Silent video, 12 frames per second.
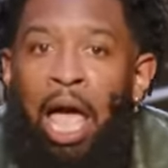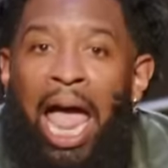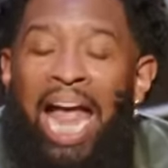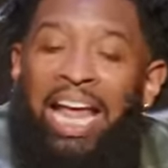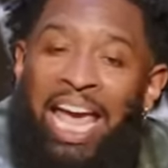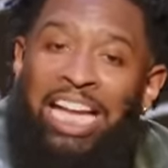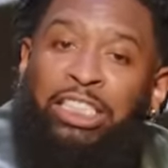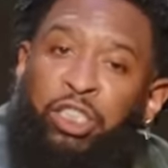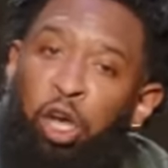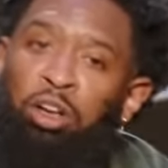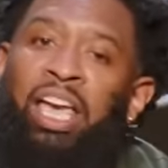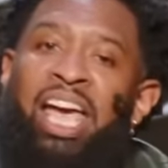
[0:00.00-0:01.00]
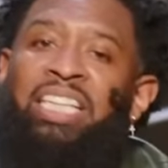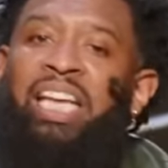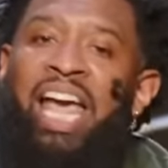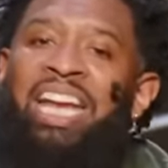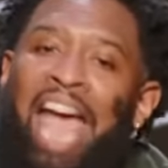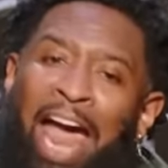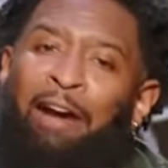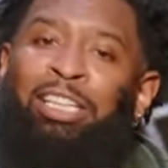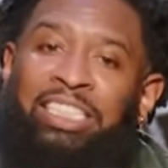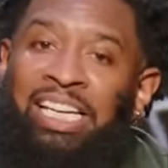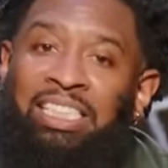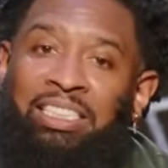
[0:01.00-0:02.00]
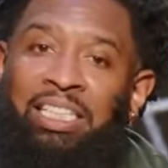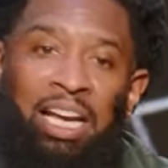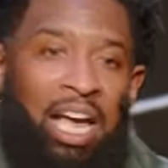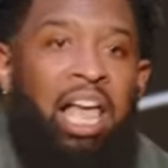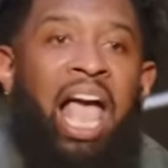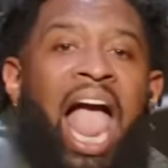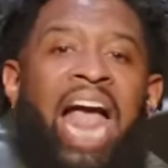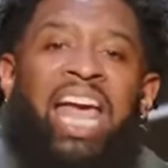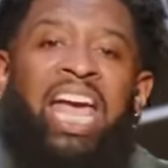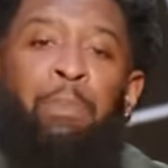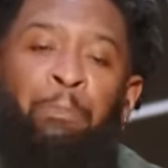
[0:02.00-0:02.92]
And he took his inheritance and he